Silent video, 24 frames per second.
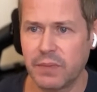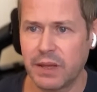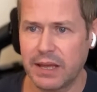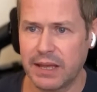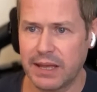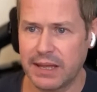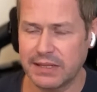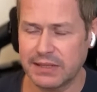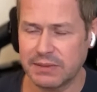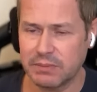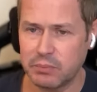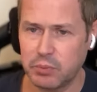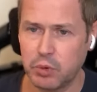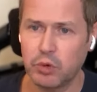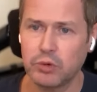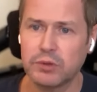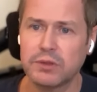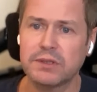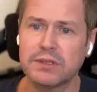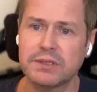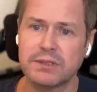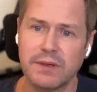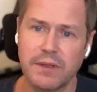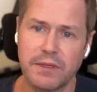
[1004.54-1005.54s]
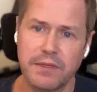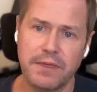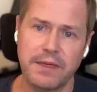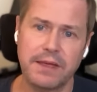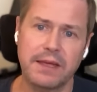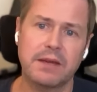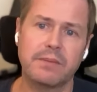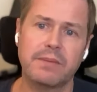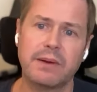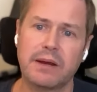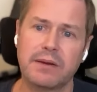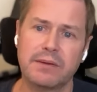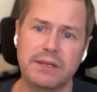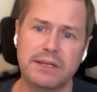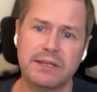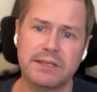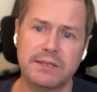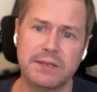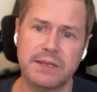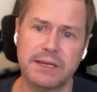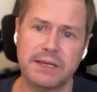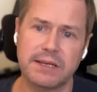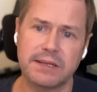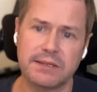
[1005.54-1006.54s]
It's important to think about
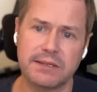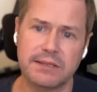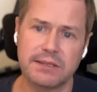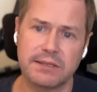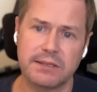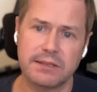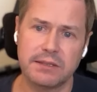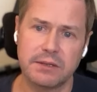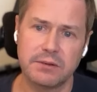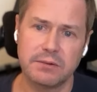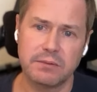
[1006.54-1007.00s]
these things.